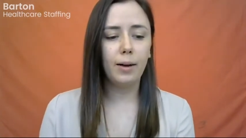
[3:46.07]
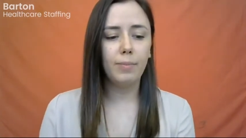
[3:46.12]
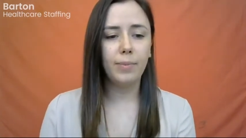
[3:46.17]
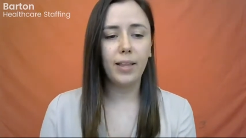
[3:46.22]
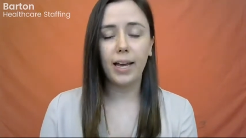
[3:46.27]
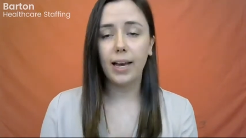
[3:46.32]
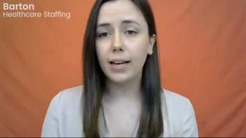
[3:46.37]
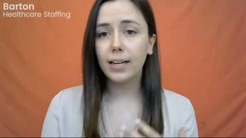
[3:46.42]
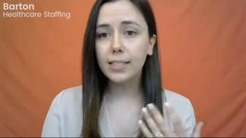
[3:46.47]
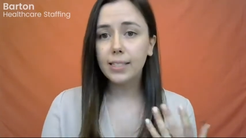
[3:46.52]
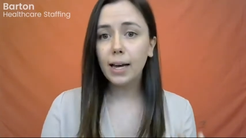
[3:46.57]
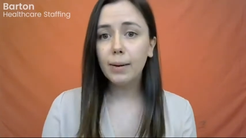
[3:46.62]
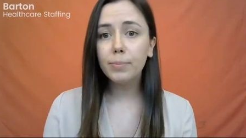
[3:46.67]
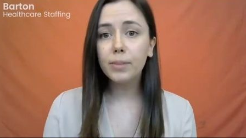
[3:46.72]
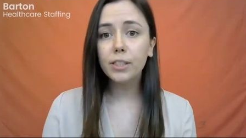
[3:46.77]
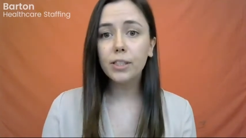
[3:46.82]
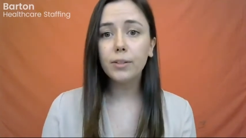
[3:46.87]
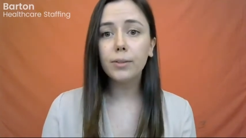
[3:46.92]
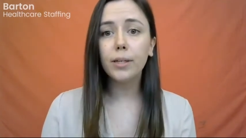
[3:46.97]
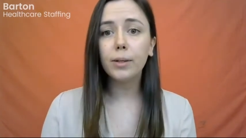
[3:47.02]
they
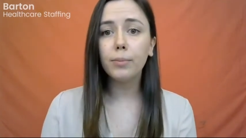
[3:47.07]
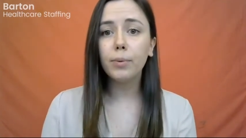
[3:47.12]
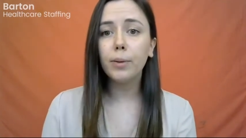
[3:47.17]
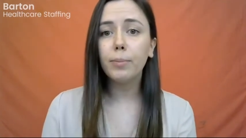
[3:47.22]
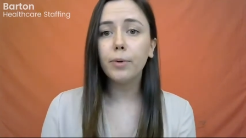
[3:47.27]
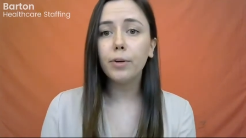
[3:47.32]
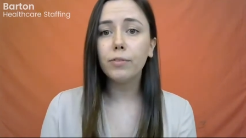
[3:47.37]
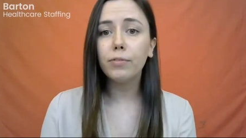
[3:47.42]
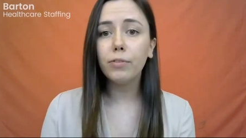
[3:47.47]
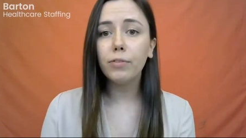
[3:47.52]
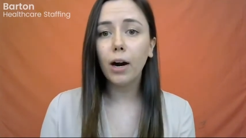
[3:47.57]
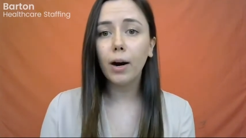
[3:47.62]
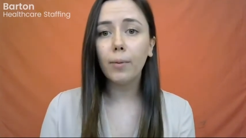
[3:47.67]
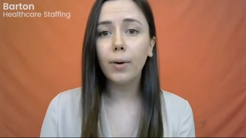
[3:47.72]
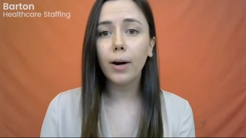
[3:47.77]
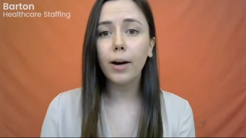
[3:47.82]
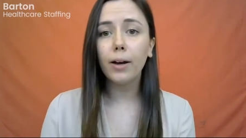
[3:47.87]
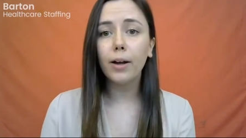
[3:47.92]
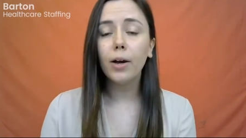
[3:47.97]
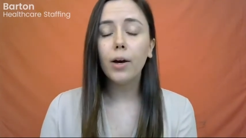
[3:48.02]
accept you and we move
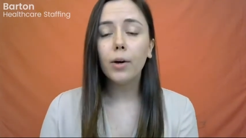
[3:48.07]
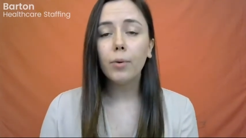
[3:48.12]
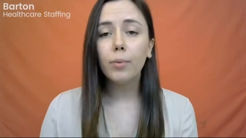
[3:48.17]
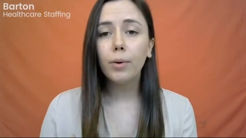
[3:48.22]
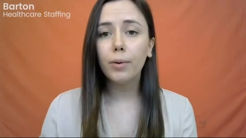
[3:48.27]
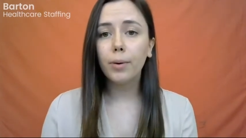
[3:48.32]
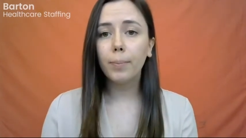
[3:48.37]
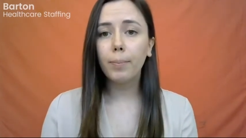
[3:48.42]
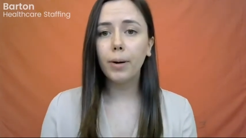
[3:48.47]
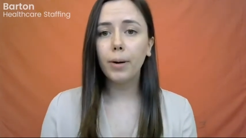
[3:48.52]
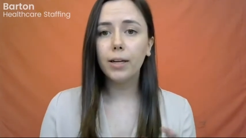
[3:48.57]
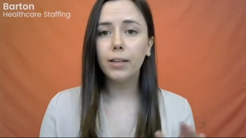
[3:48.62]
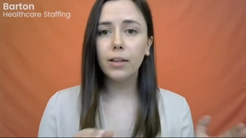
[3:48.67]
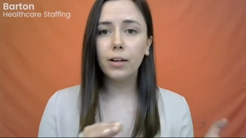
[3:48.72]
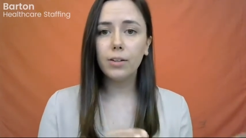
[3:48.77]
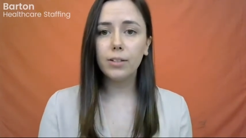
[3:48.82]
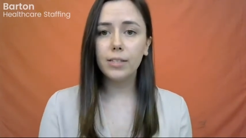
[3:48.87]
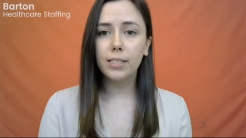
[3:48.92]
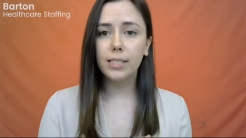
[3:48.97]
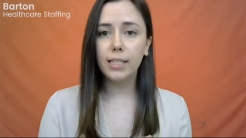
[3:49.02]
forward, we would put
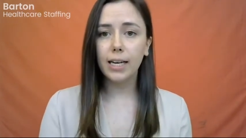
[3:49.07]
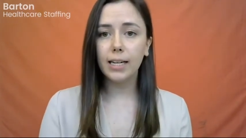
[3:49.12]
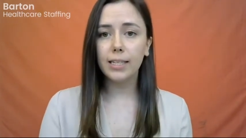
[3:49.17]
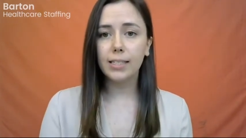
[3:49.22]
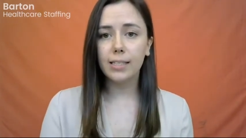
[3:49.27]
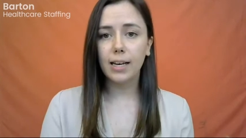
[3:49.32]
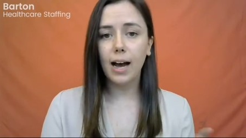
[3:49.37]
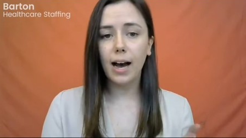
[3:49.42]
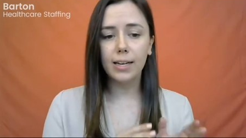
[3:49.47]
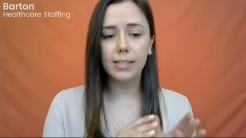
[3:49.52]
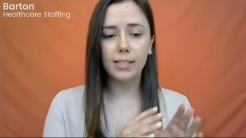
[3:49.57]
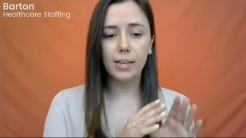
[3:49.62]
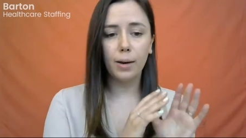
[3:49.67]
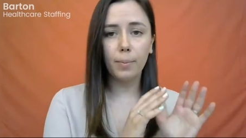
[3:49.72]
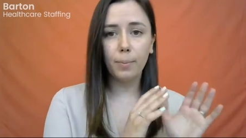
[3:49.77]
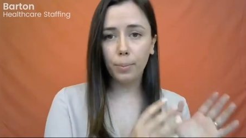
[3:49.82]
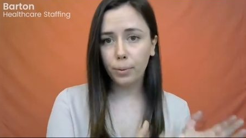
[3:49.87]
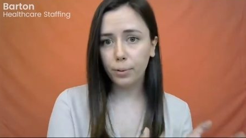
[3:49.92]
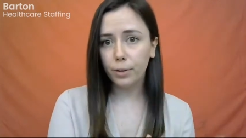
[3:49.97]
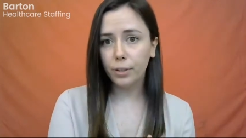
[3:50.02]
those dates as
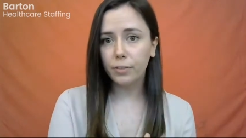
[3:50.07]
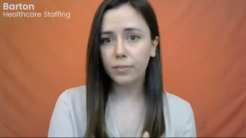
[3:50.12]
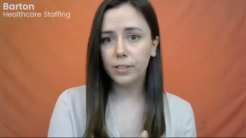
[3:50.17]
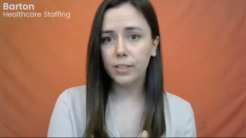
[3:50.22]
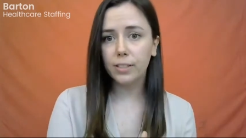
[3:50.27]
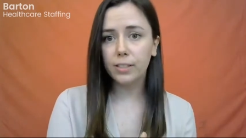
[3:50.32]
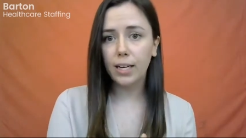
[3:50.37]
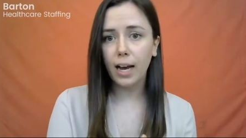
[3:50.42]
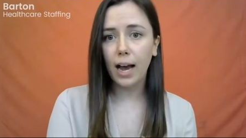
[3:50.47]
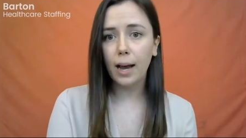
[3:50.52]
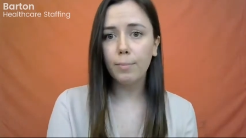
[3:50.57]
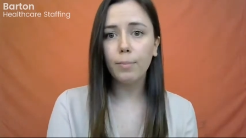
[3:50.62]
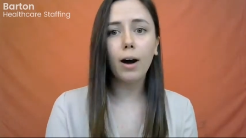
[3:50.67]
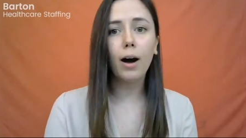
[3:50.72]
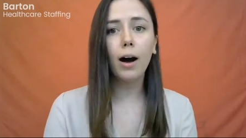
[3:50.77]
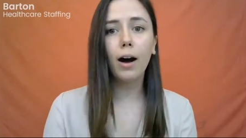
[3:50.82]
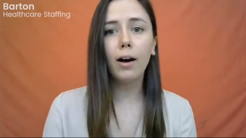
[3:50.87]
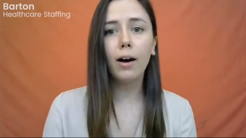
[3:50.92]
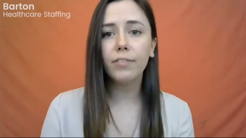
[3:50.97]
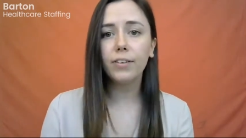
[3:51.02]
approved time
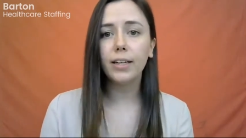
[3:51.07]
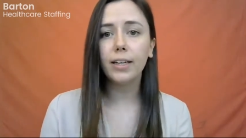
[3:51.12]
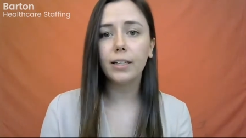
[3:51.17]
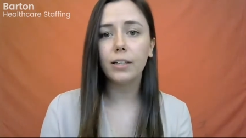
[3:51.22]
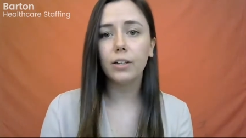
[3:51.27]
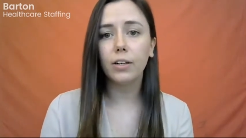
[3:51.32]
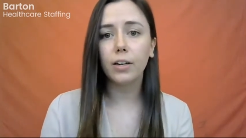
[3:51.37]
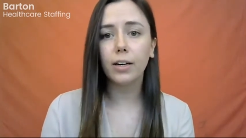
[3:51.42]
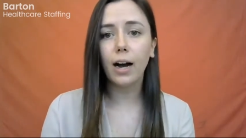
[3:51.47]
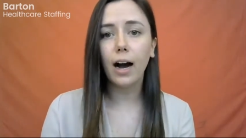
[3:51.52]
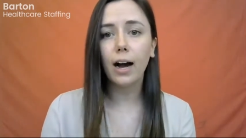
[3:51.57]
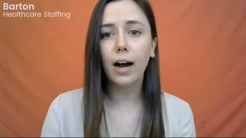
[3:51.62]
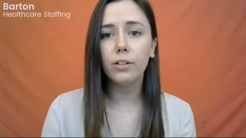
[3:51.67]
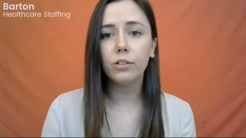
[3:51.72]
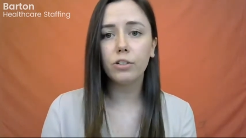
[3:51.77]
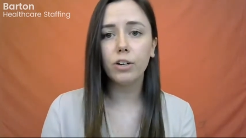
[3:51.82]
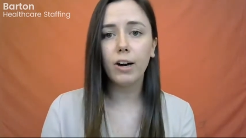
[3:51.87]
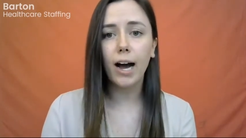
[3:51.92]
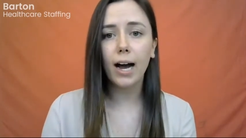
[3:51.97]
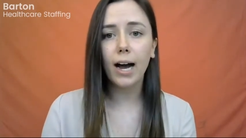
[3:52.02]
off in your
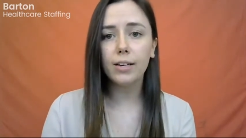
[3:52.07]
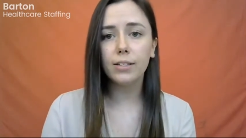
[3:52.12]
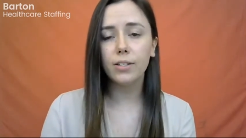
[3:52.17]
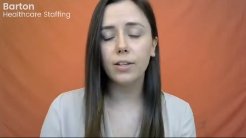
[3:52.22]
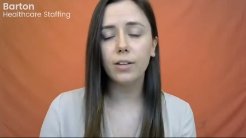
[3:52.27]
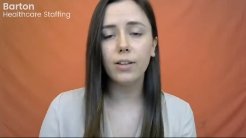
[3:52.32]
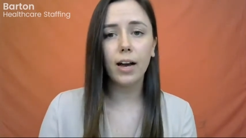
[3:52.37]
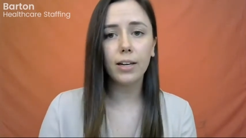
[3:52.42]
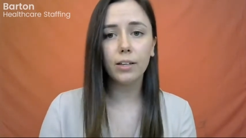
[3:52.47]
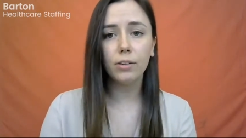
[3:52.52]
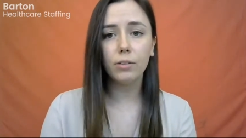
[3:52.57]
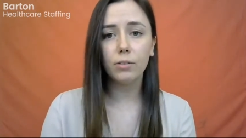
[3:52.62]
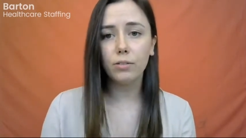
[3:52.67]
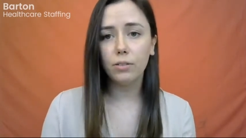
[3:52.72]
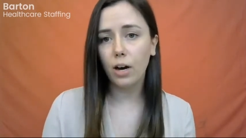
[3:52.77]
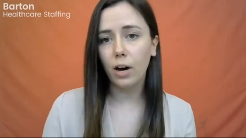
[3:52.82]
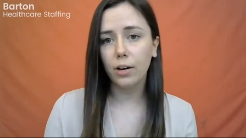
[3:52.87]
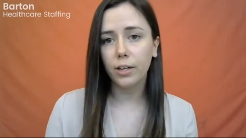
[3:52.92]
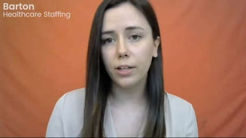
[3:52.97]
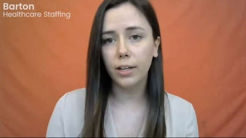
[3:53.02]
contract so that you
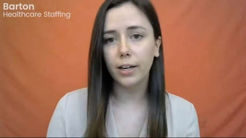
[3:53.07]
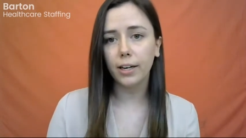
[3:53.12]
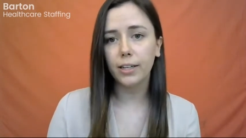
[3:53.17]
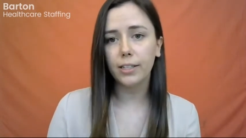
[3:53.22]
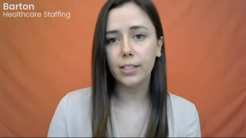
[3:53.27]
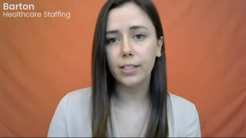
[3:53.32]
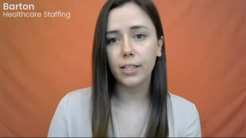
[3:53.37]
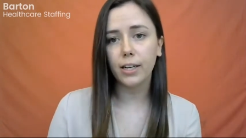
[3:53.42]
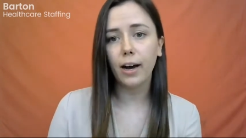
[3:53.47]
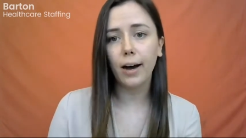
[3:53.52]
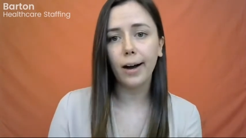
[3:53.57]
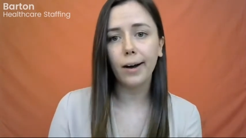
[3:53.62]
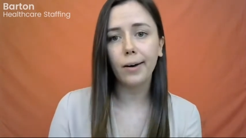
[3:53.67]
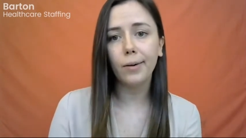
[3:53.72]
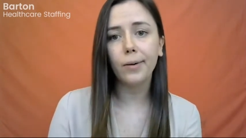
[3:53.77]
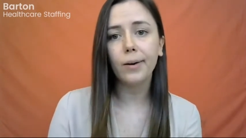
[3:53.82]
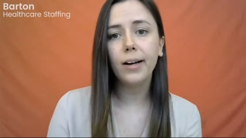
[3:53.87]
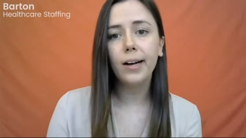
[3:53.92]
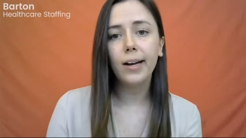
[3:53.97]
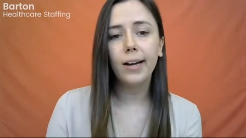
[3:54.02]
know you're good to
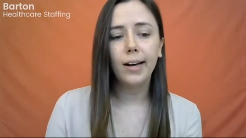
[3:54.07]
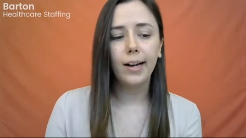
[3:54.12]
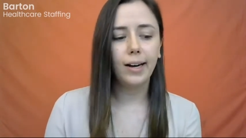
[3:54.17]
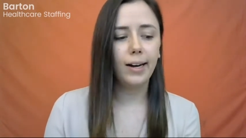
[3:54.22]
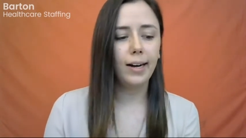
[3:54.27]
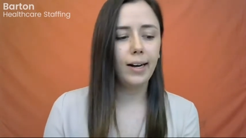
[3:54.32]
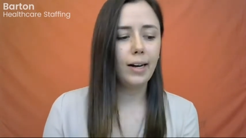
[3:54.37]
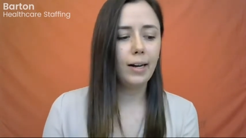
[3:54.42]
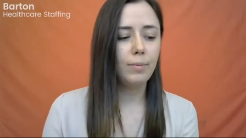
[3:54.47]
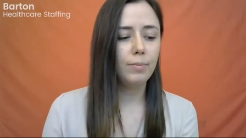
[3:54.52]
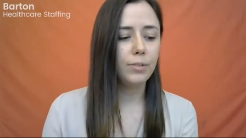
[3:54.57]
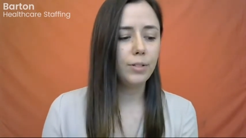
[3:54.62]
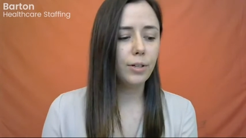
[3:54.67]
go.